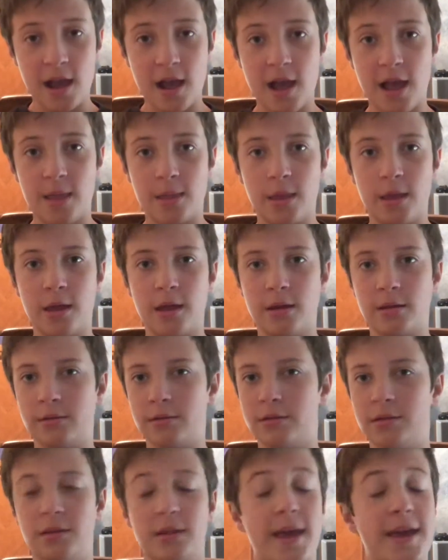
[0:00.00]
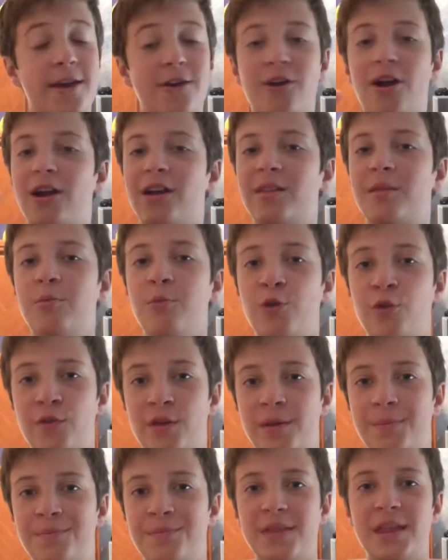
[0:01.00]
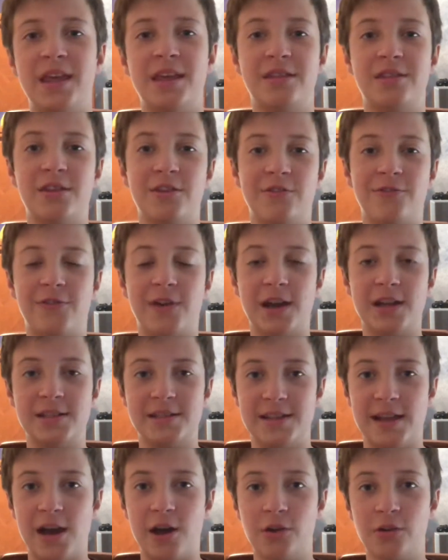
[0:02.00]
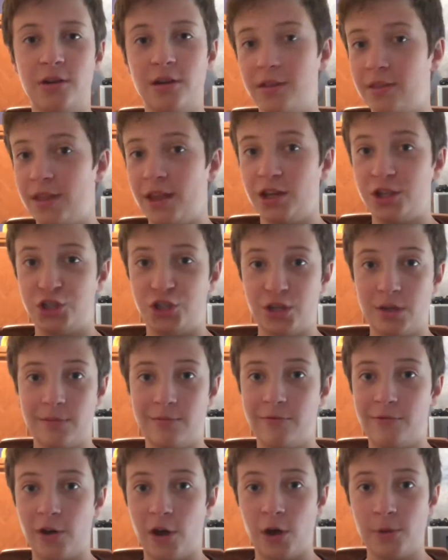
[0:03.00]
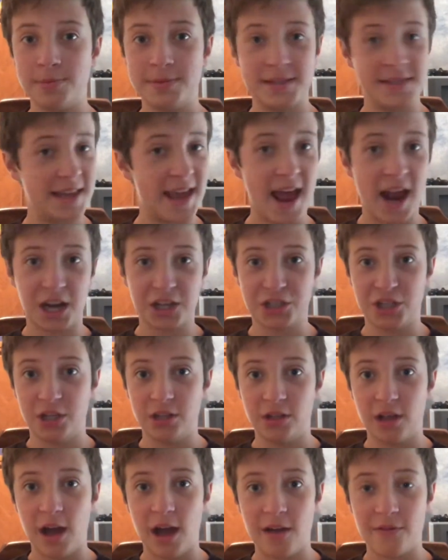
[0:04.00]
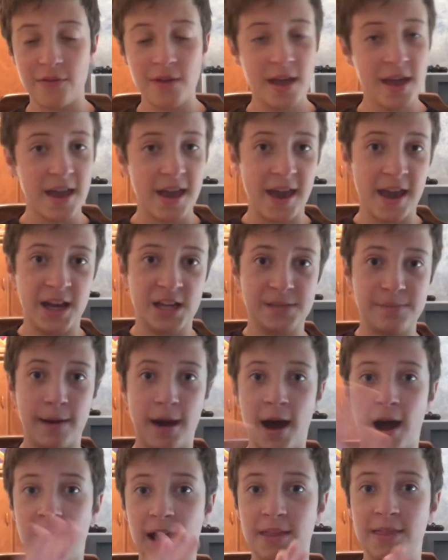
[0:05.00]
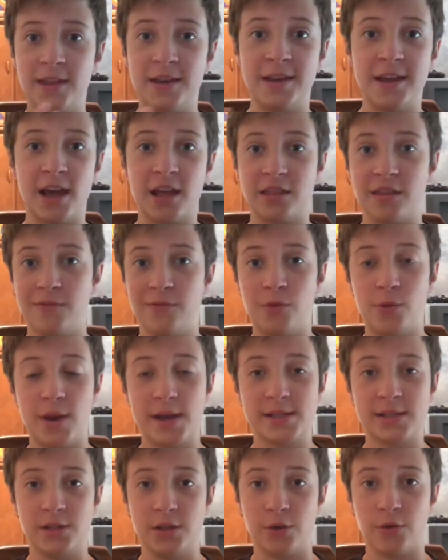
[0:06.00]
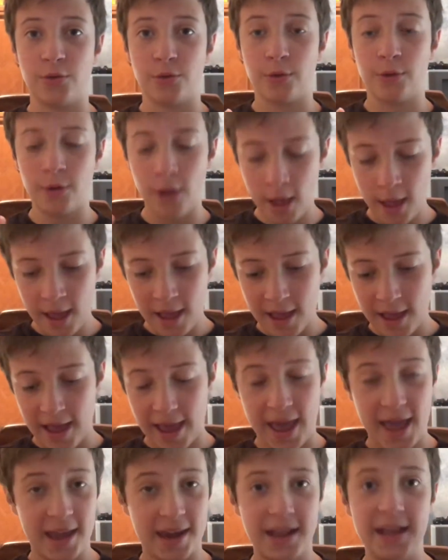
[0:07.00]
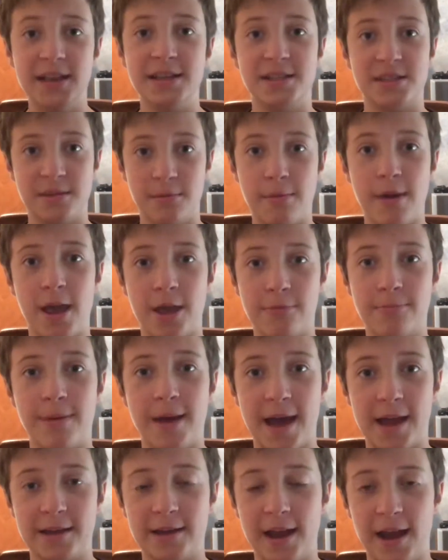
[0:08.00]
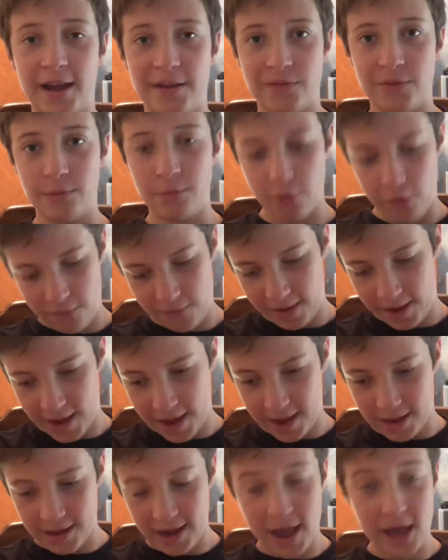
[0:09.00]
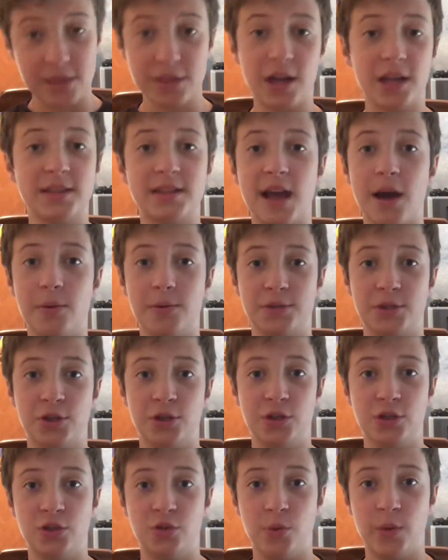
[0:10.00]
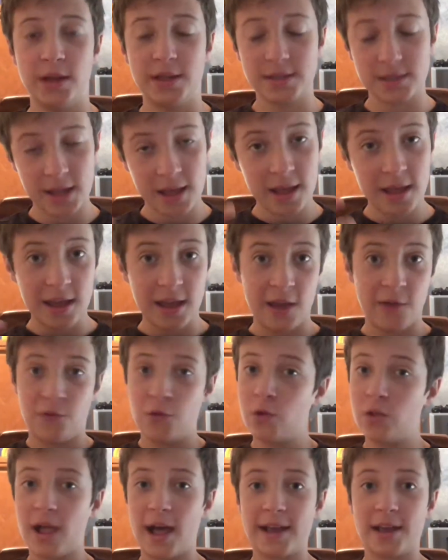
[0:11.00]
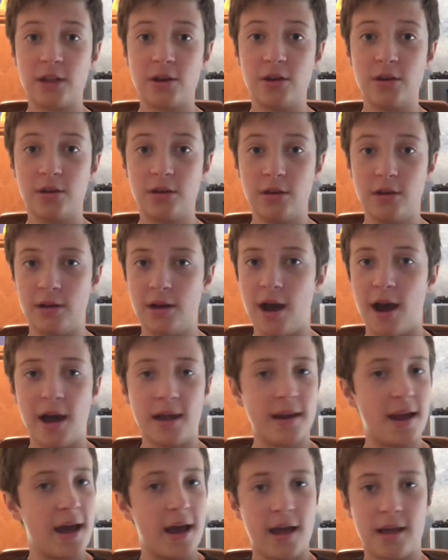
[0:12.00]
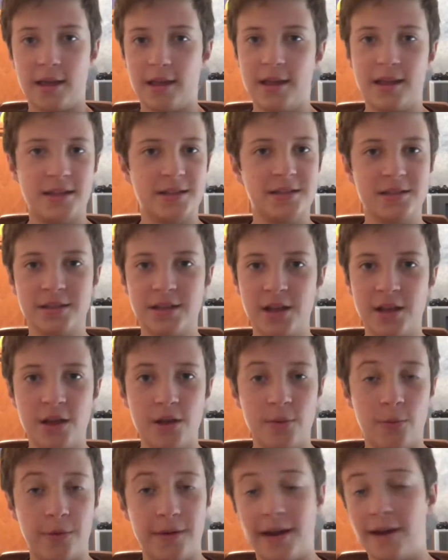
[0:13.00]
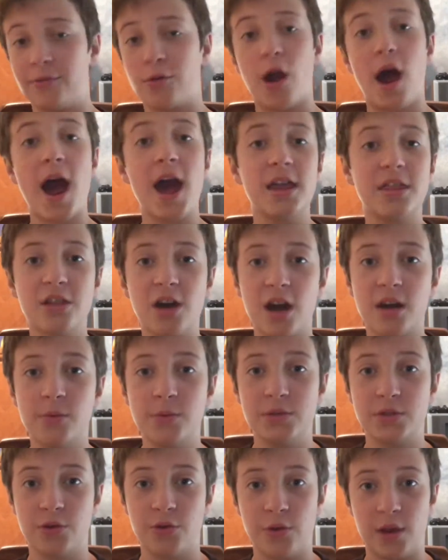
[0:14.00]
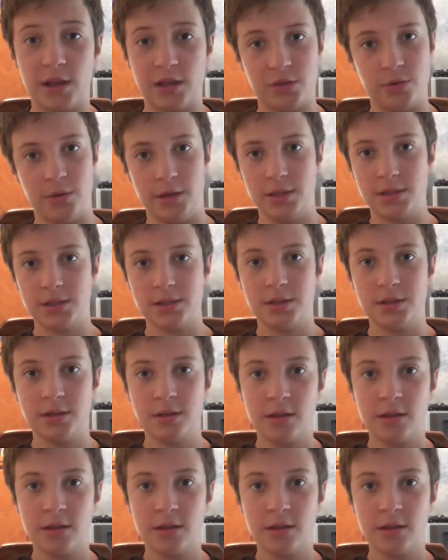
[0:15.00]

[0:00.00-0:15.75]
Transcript: And then later on in the movie, Ethan finds out that Jim Phelps is actually alive and is behind the death of the rest of the crew and is the main bad guy of the movie. And I thought that was a good twist. If you like it or not, it's whatever. I thought it was a great twist.